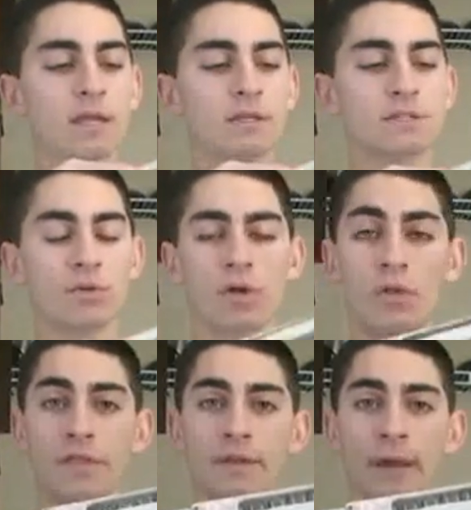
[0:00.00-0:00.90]
So the
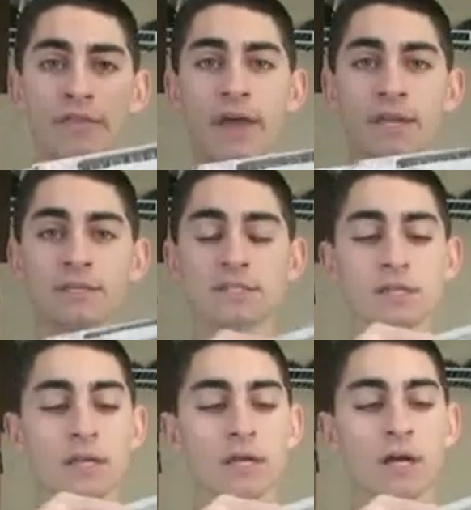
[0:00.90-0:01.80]
whole thing about that
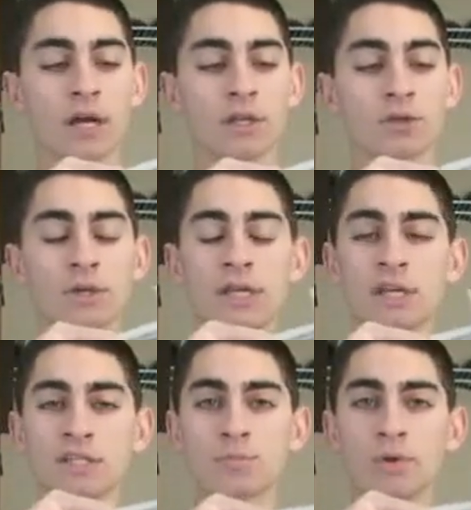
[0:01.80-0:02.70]
is you need
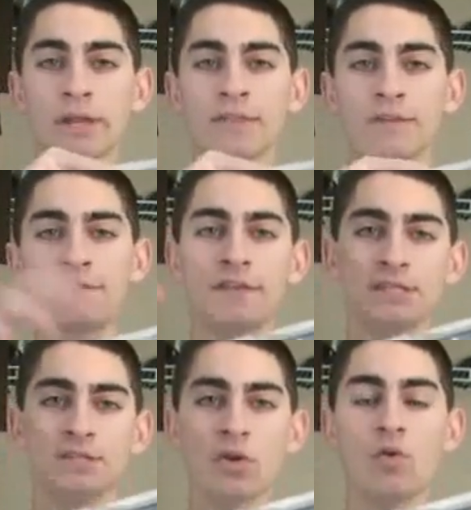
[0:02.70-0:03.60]
a spring that
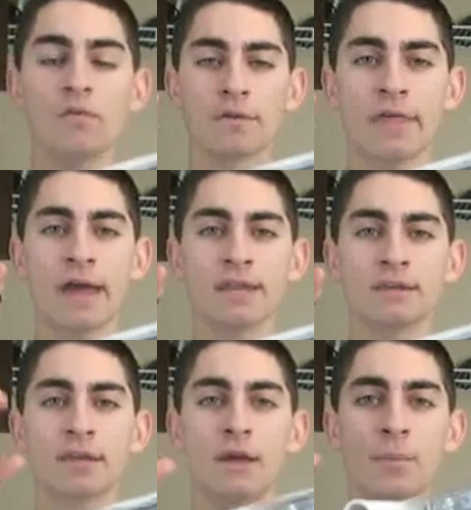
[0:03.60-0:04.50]
fits over that,
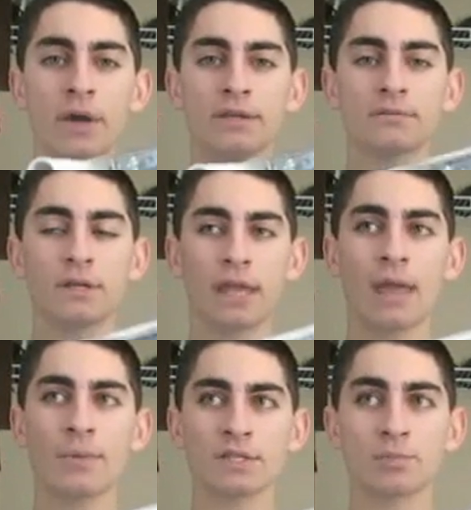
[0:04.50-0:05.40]
but it
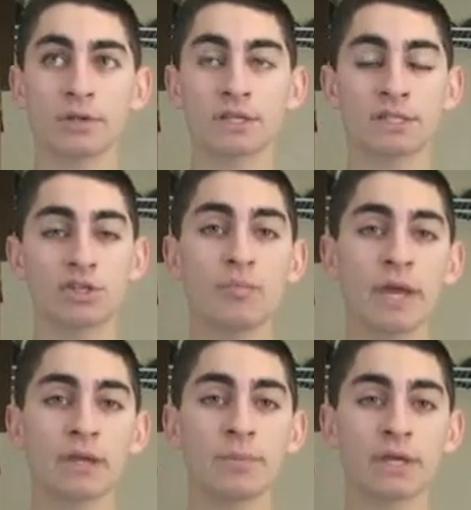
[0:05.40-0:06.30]
can't be a spring that's too
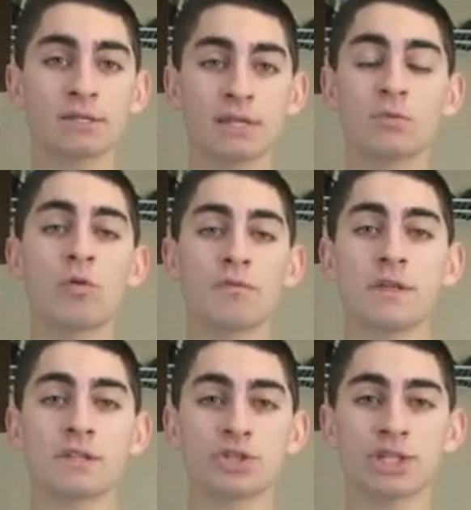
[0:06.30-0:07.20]
big because then it won't
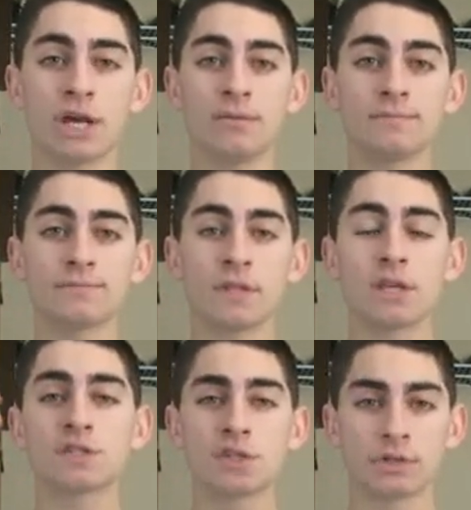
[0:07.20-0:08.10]
fit in the shell.
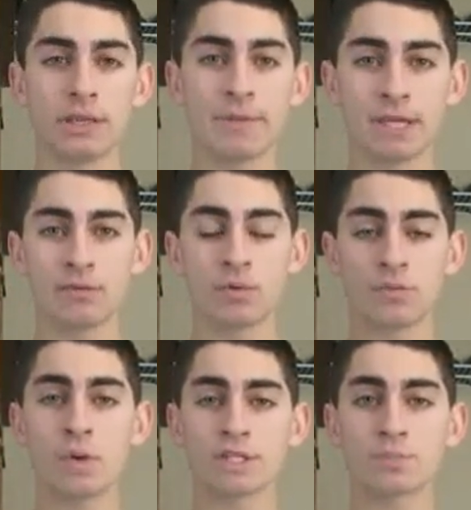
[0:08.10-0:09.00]
So you're limited
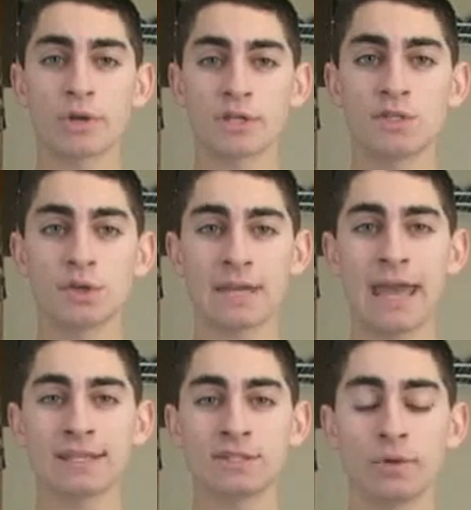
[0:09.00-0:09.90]
with what springs you can
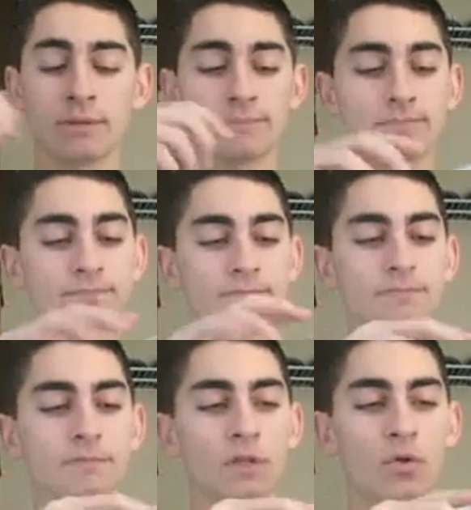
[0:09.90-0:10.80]
add to it,
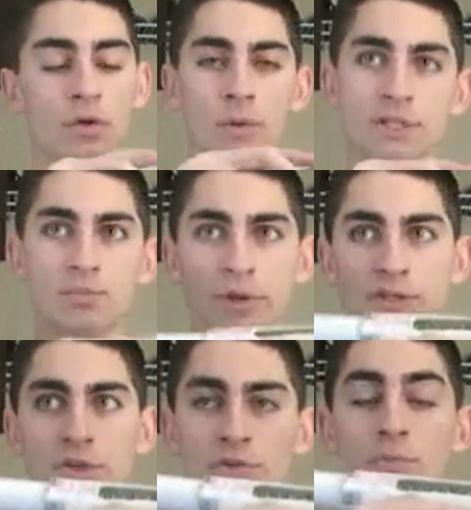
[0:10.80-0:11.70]
or what
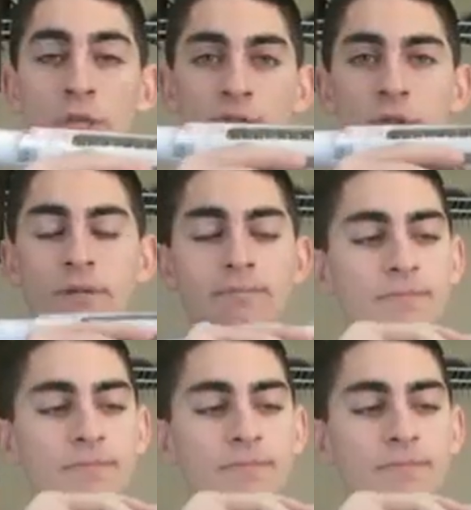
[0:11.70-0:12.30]
springs you can replace with it.